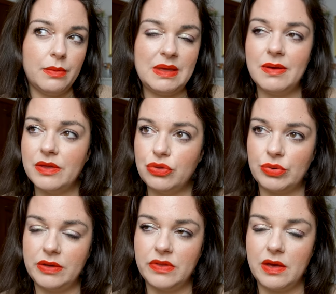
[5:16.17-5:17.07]
Maybe I have
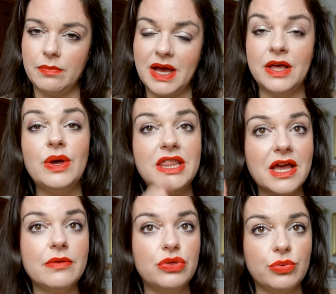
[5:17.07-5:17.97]
three of them. Oh, I think
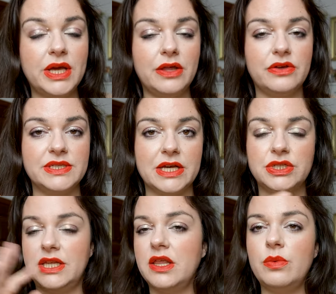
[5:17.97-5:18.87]
I have three others
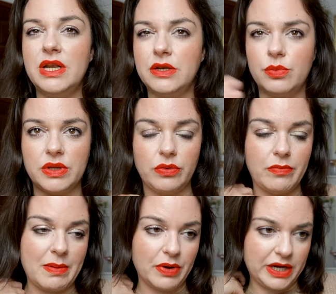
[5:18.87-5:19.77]
actually. The other one I don't really
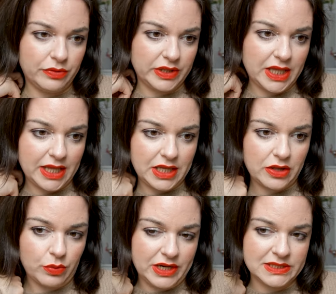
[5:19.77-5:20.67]
remember. I don't really like the
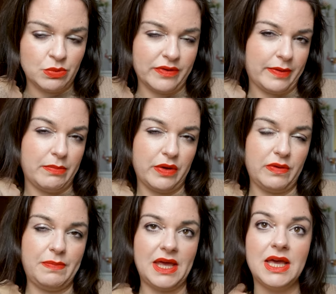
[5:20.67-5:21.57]
other one. It's more of a
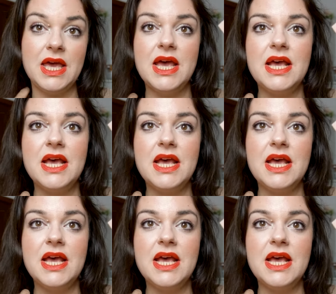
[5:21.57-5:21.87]
movie pink.